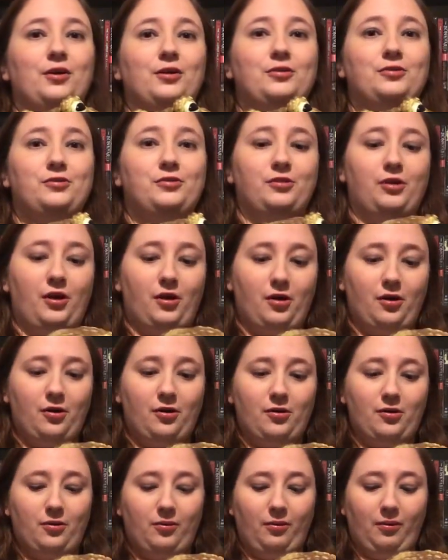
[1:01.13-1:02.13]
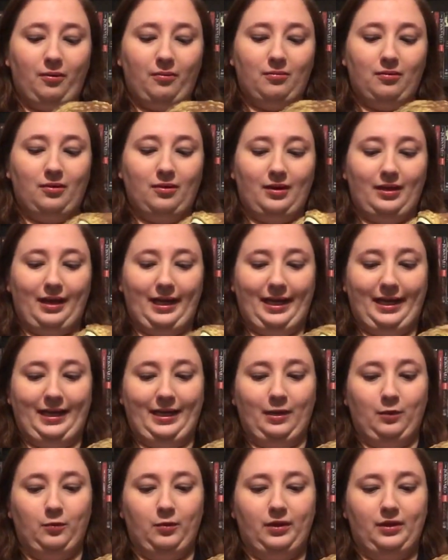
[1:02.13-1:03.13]
So
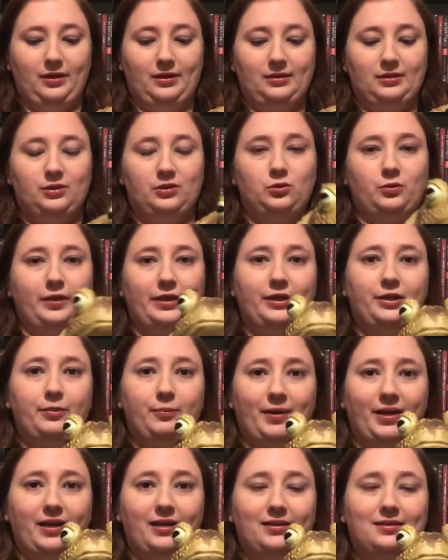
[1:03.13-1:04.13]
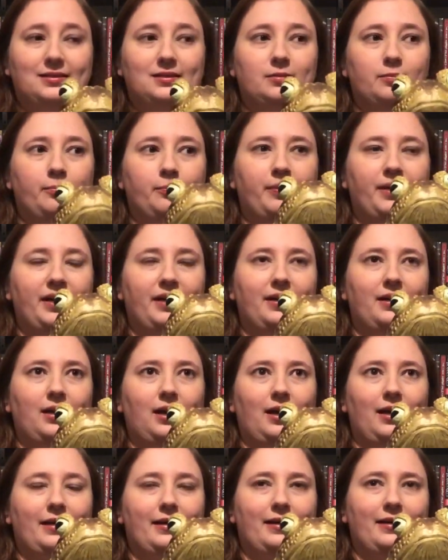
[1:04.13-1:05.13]
he was 22 bucks, but
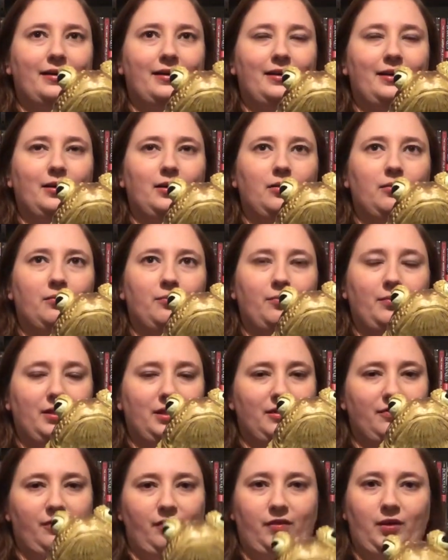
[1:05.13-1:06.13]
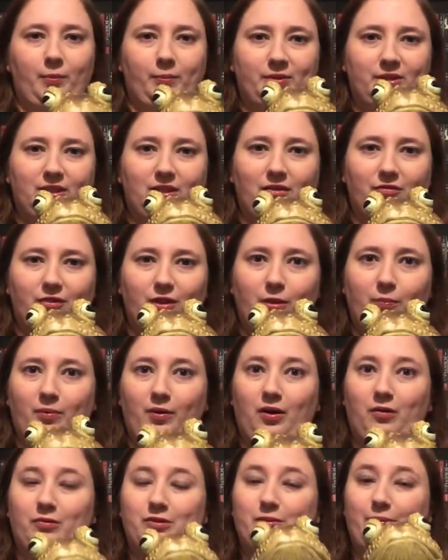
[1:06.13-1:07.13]
I got him with a 50% off
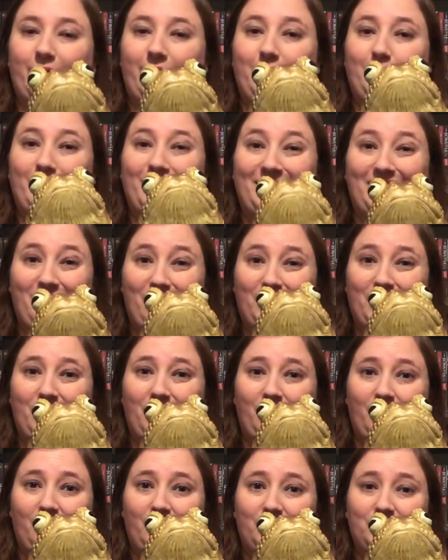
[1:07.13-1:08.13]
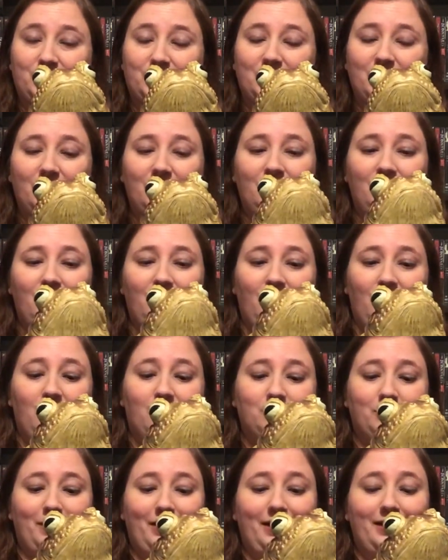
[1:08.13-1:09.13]
coupon, which made him $11.
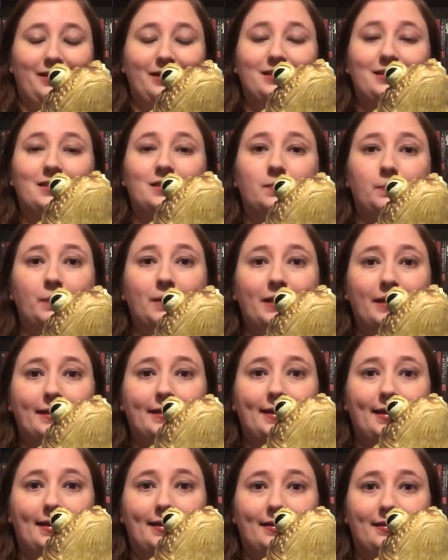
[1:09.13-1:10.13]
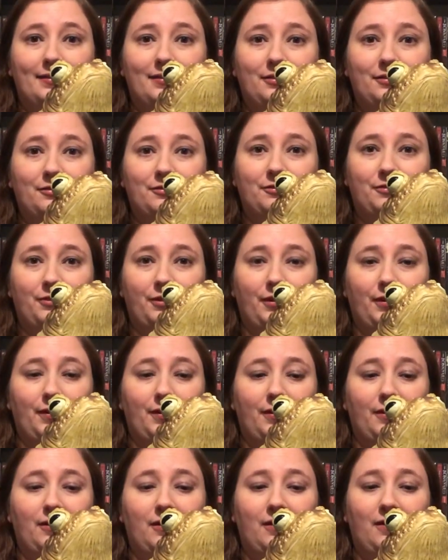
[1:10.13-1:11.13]
So I think this is pretty good
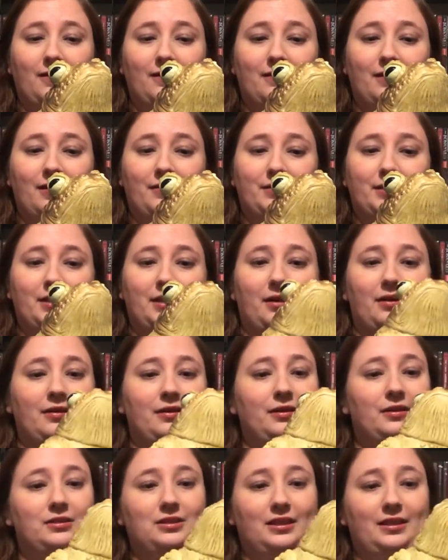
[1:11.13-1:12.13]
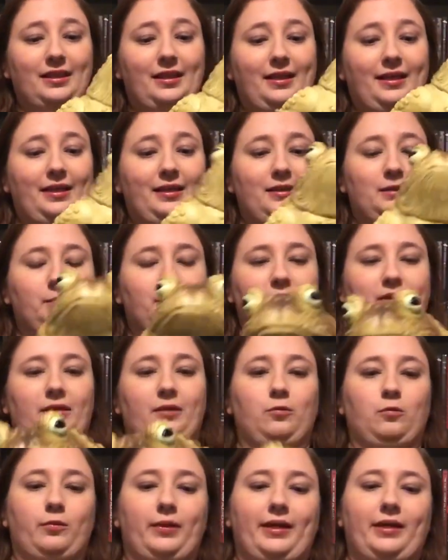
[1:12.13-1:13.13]
for $11. I think he's
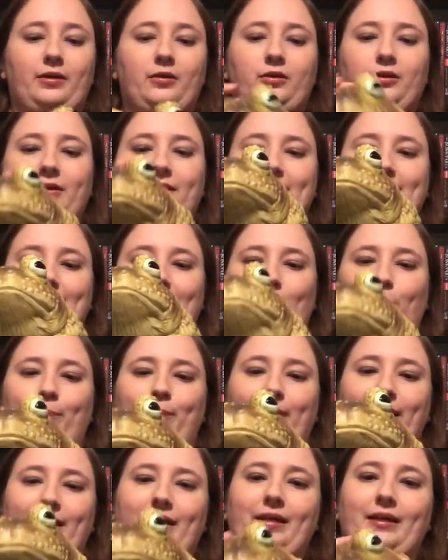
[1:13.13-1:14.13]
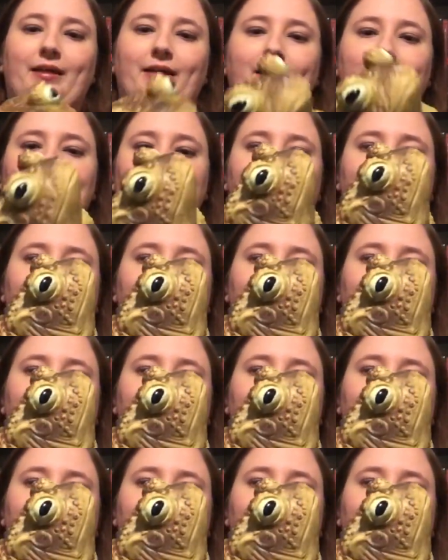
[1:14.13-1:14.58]
pretty real. You can see how big he is.